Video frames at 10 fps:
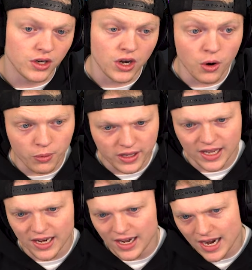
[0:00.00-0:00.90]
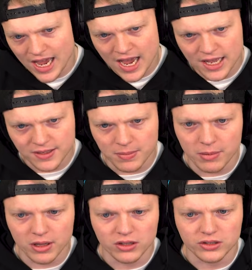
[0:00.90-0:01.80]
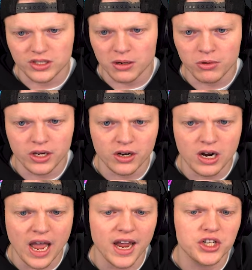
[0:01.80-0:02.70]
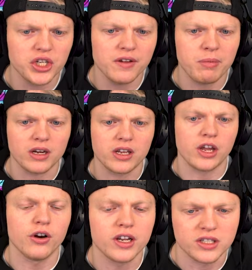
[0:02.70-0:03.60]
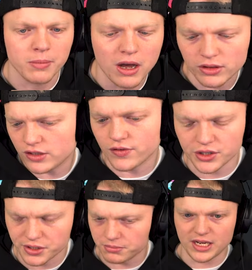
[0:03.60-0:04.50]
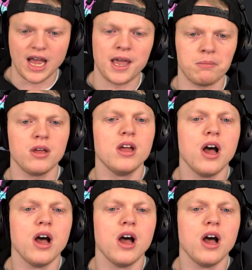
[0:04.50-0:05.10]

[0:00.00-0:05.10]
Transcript: No, we cannot. Maybe a little tumble here. I actually have been curious about this for some time.